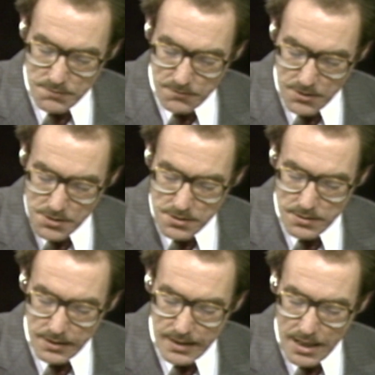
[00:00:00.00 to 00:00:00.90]

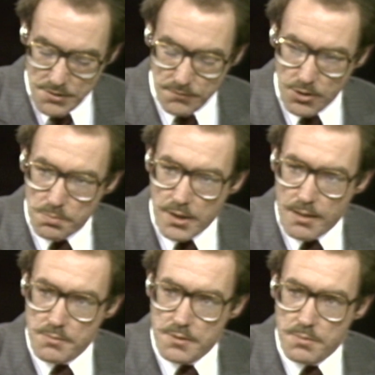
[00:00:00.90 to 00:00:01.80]
First, the cash flow
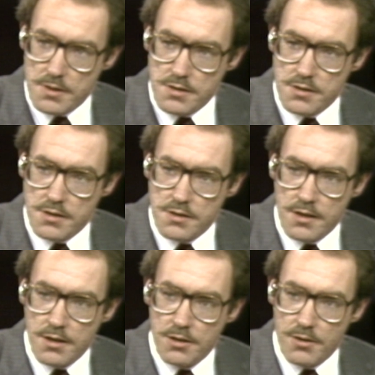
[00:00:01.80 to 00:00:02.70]
problems of businesses.
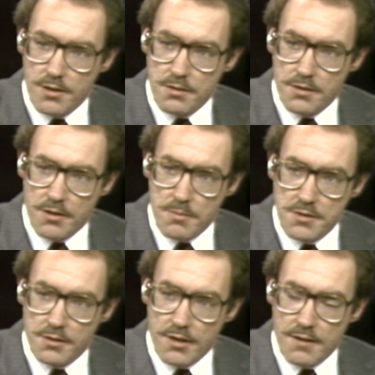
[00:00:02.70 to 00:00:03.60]
You heard
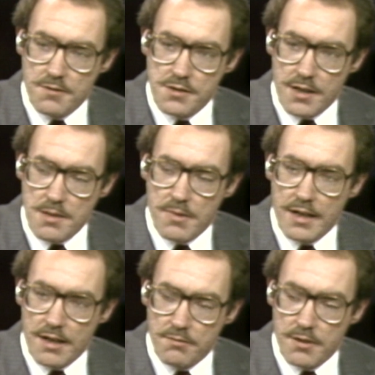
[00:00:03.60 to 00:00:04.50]
Mr. Goffin say
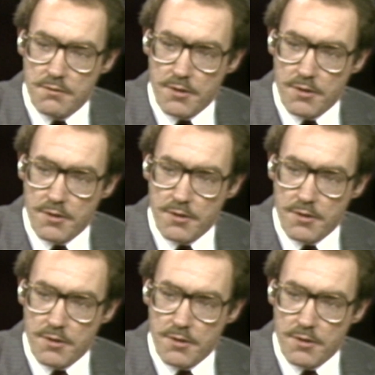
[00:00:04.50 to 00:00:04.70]
he'd